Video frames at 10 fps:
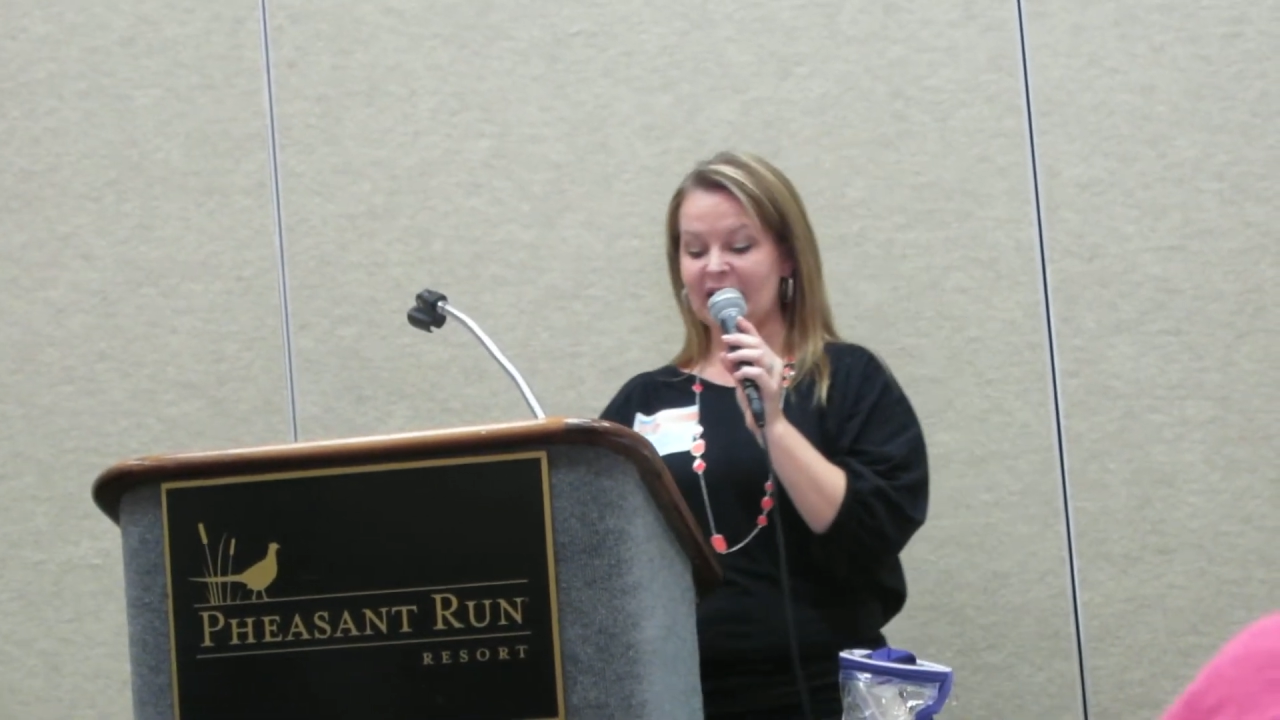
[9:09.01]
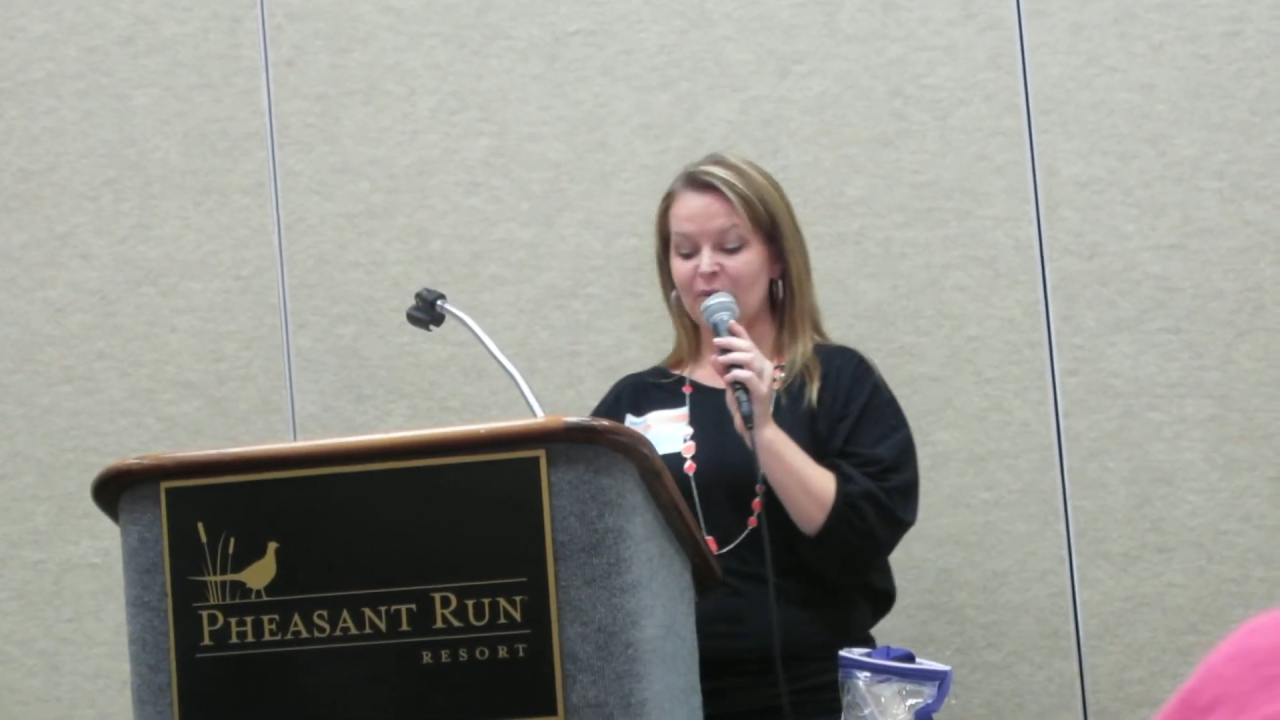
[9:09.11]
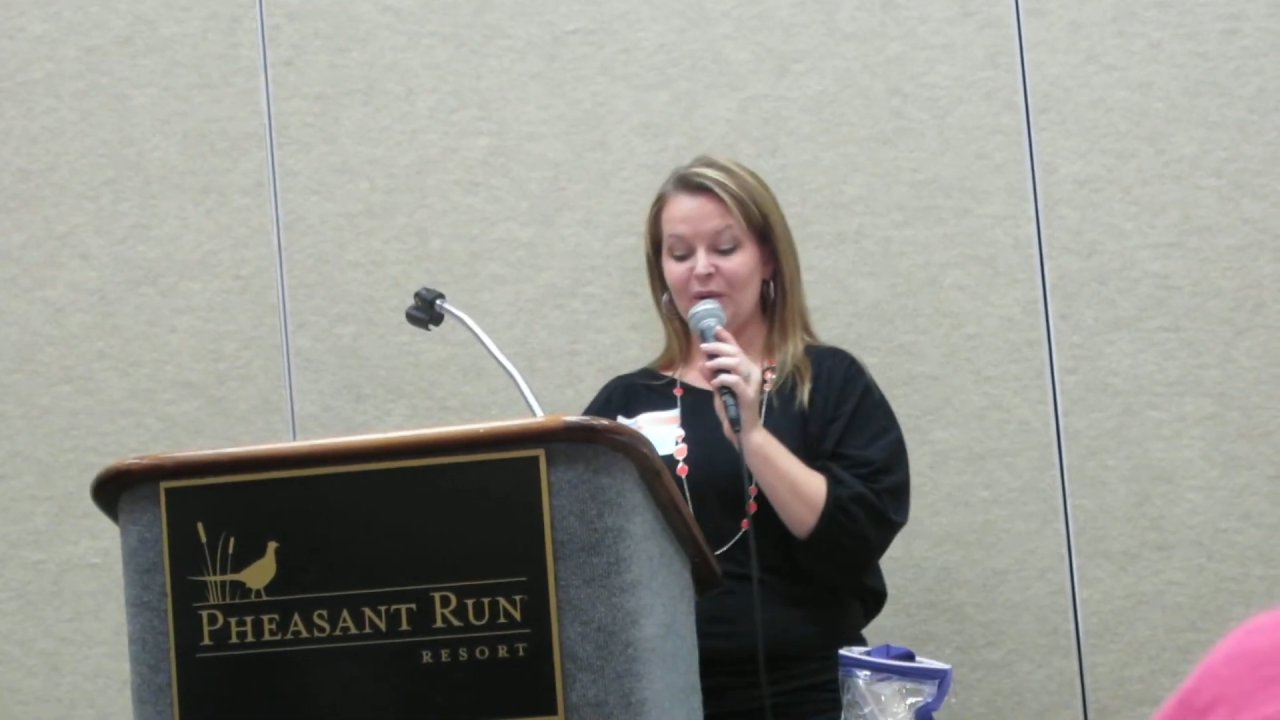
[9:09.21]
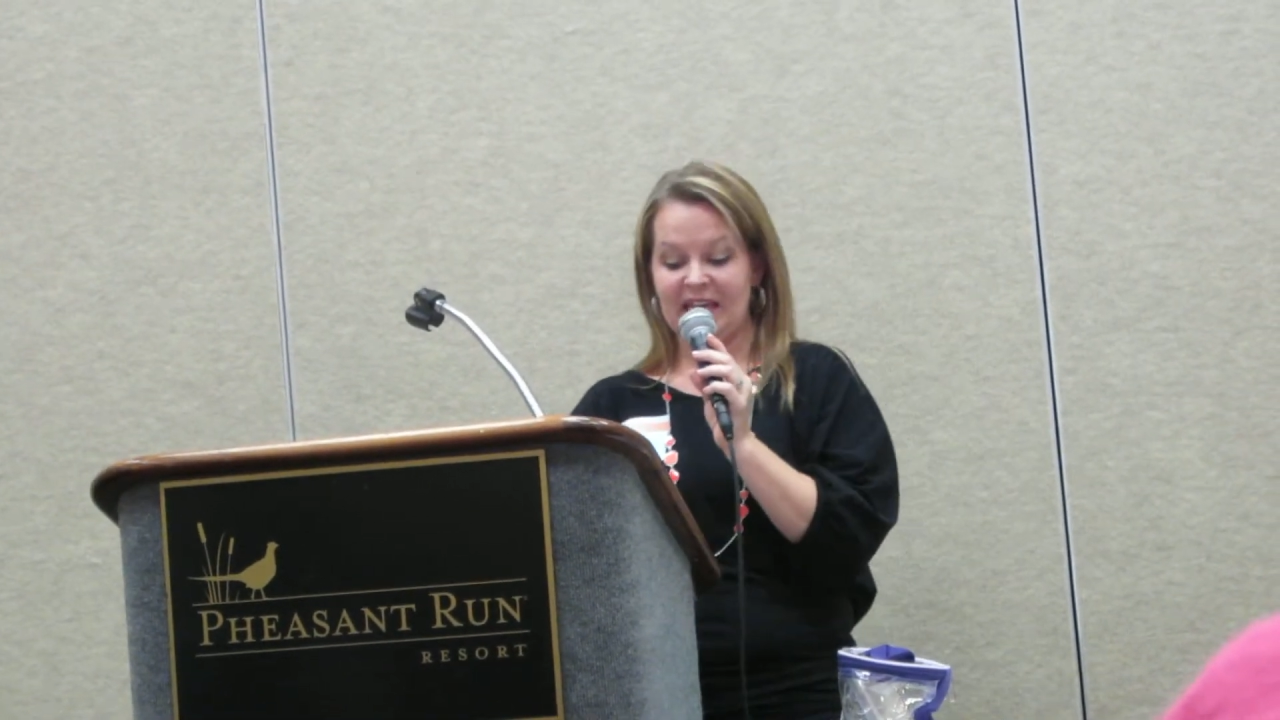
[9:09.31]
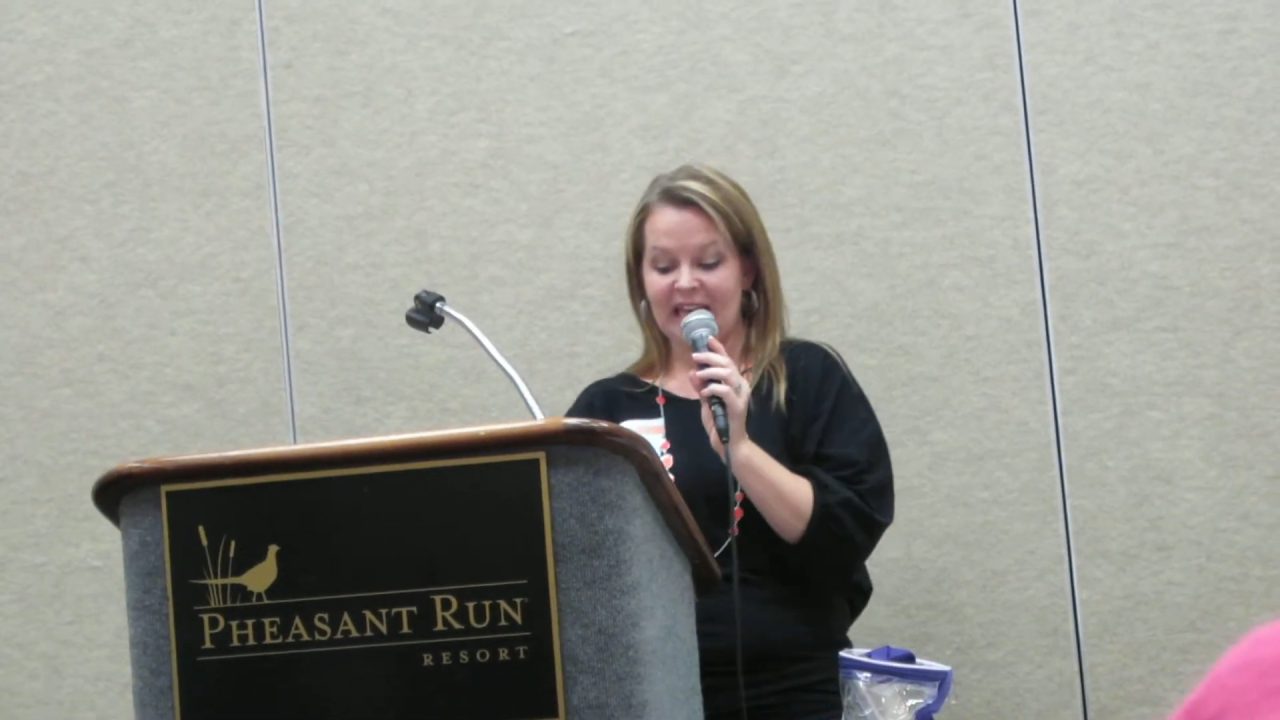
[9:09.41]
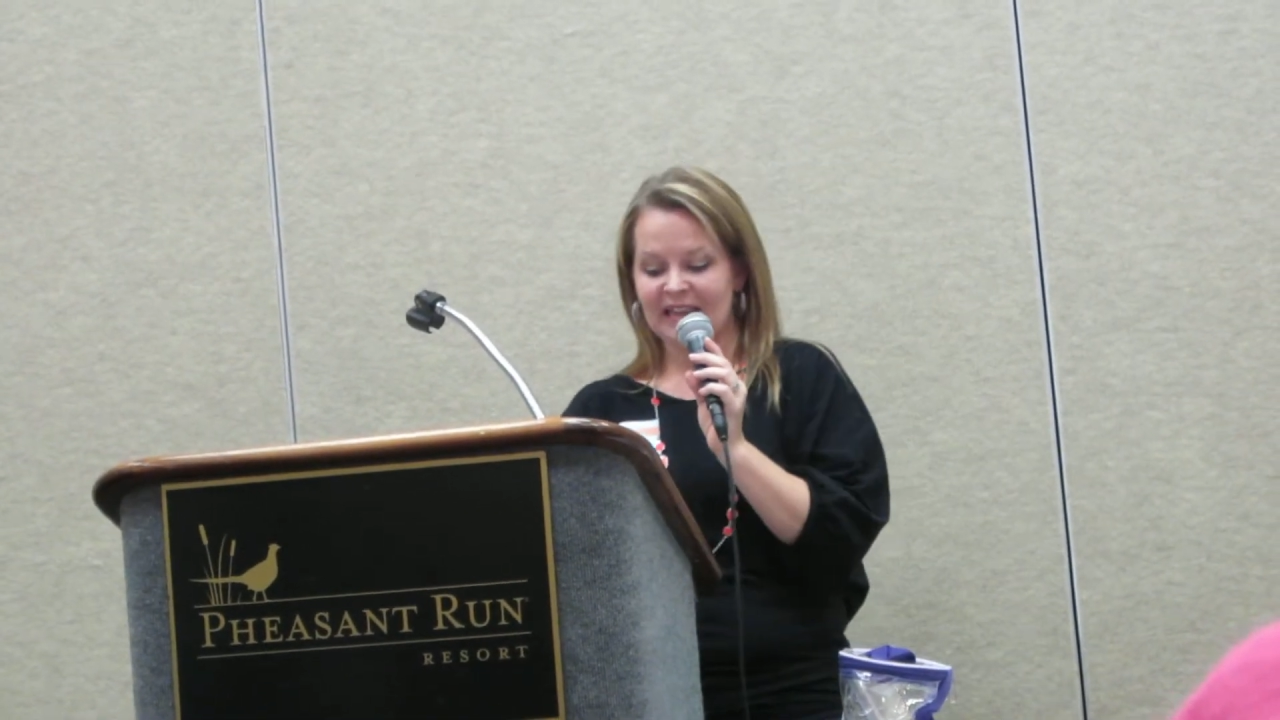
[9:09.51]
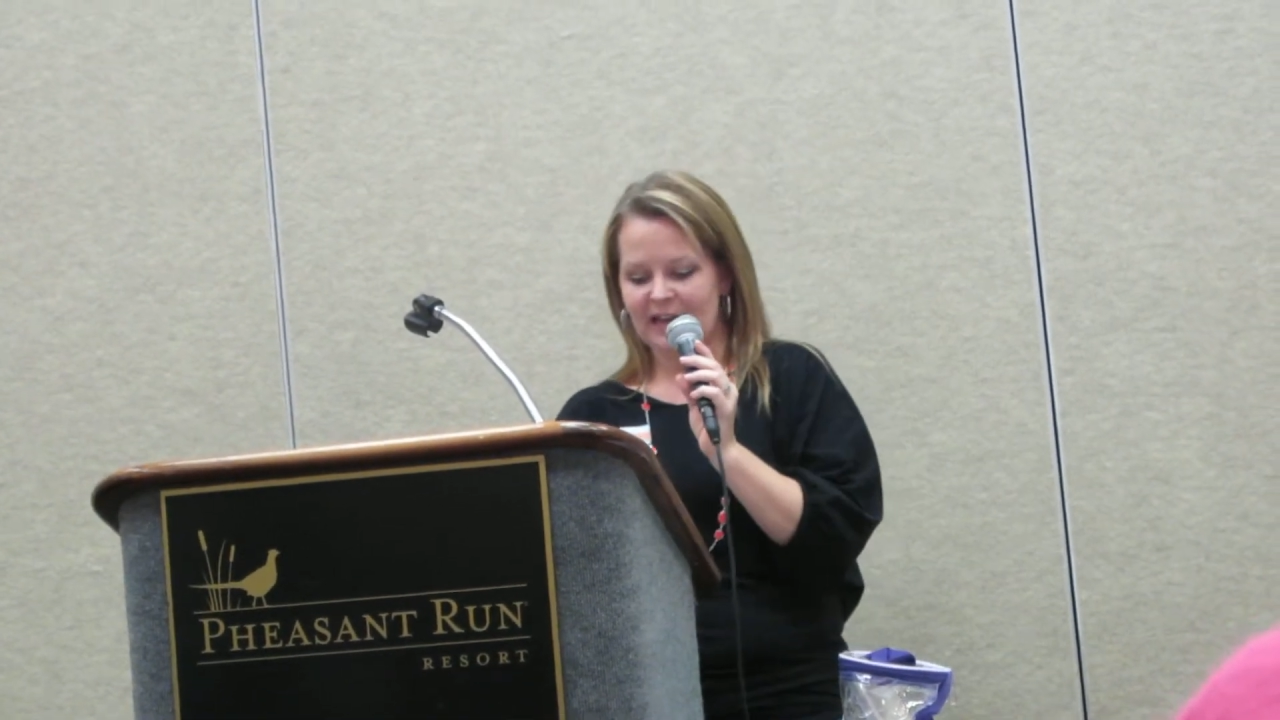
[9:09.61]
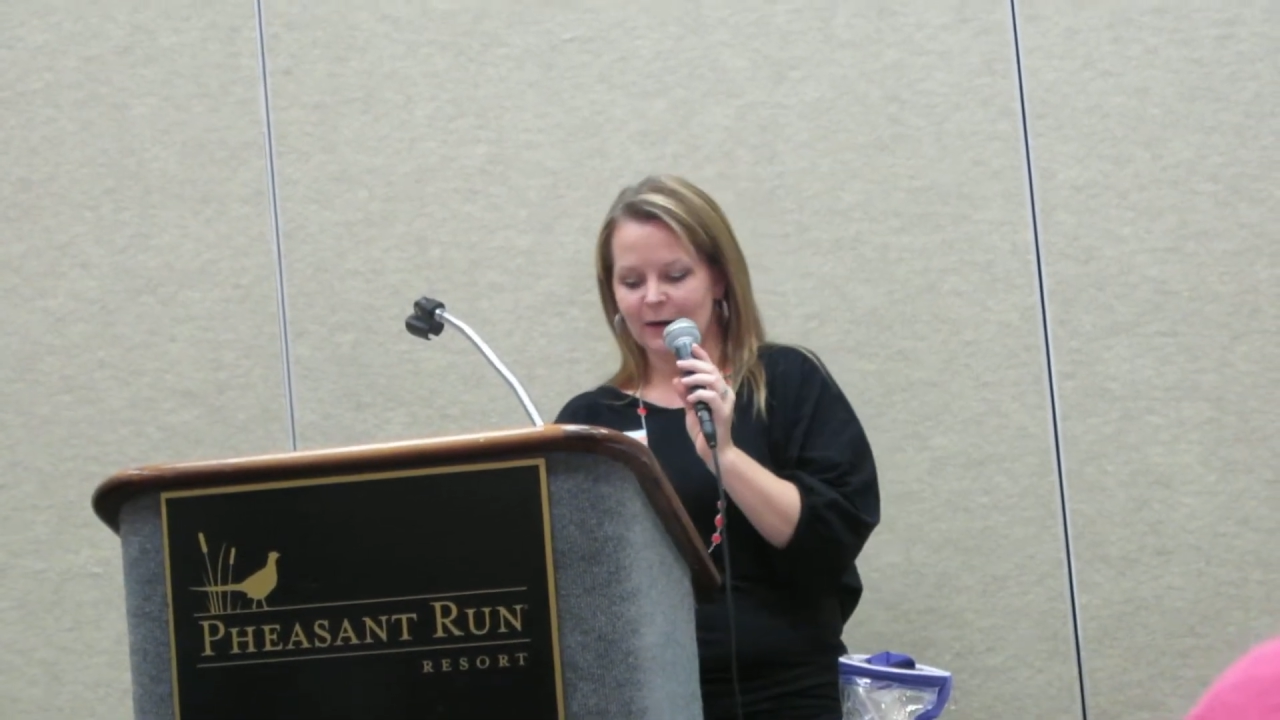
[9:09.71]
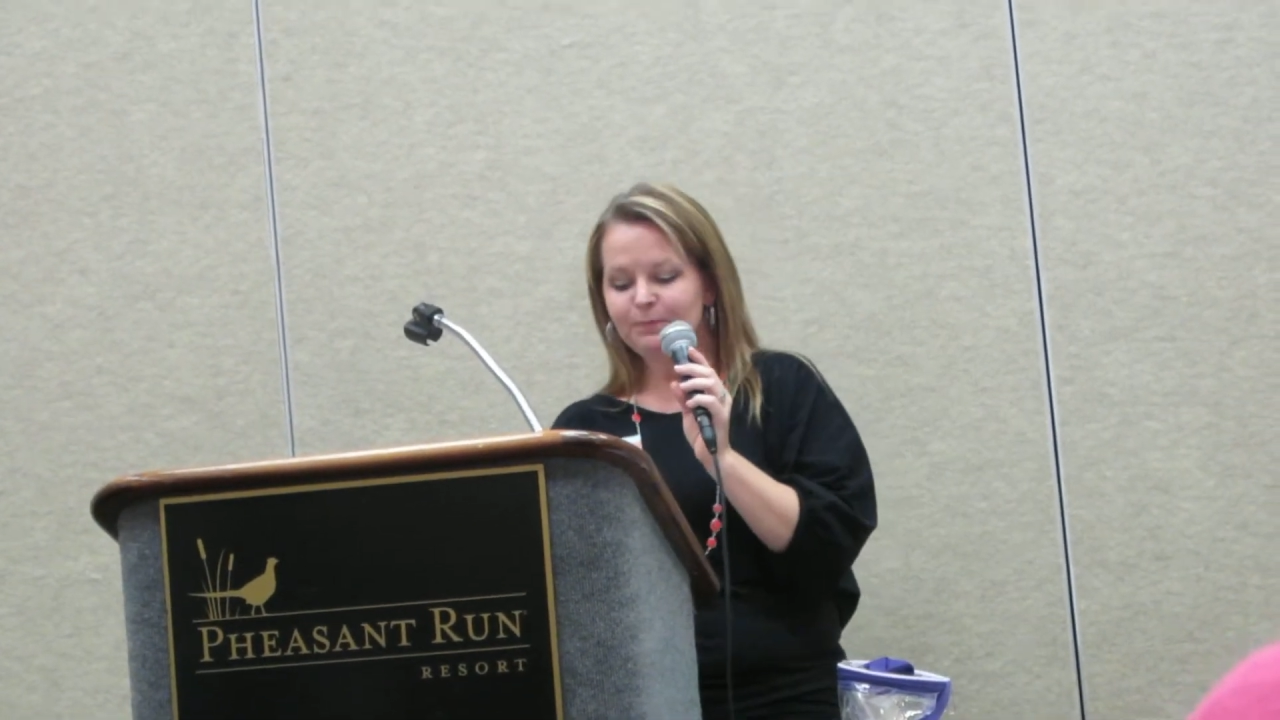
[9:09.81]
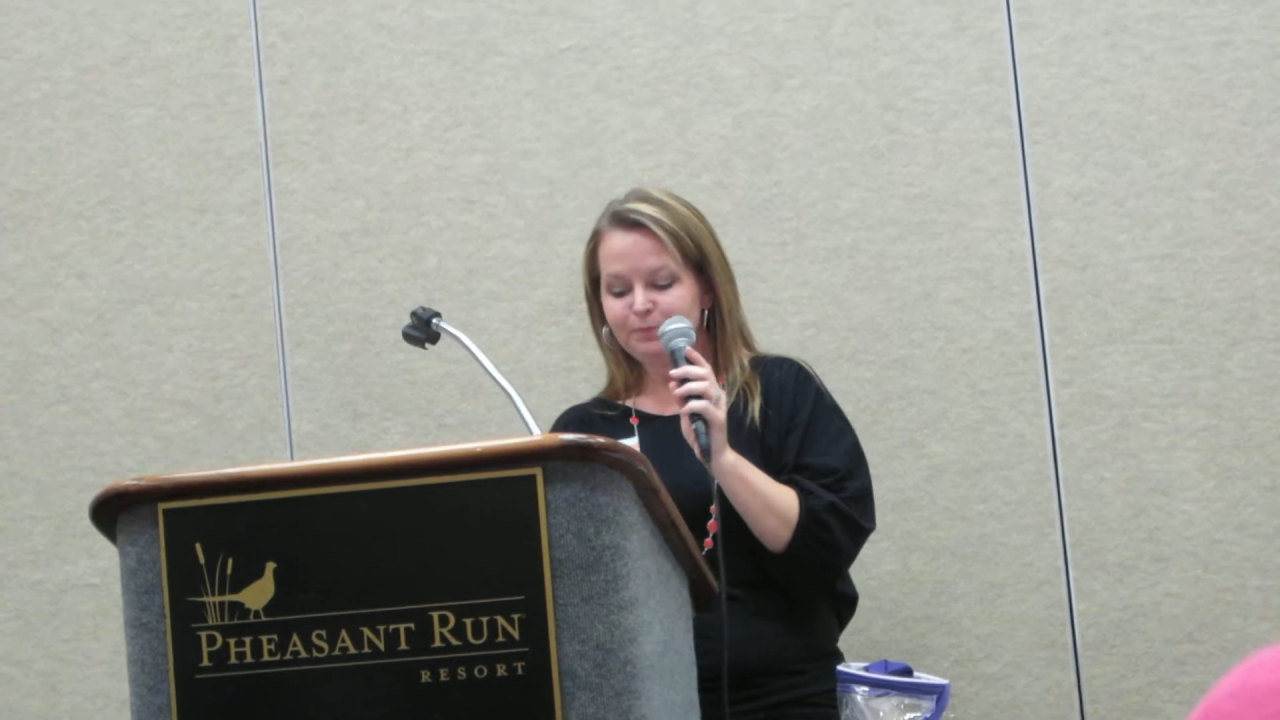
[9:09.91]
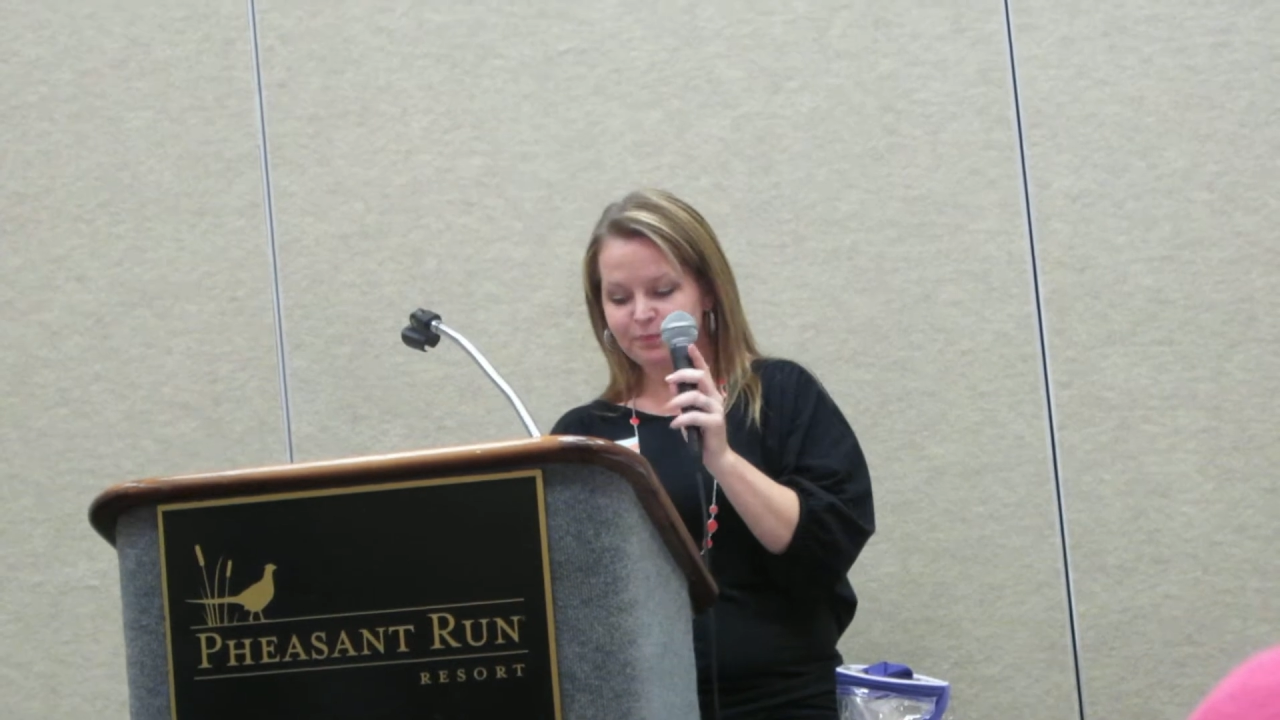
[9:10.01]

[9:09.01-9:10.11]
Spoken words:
when they get there.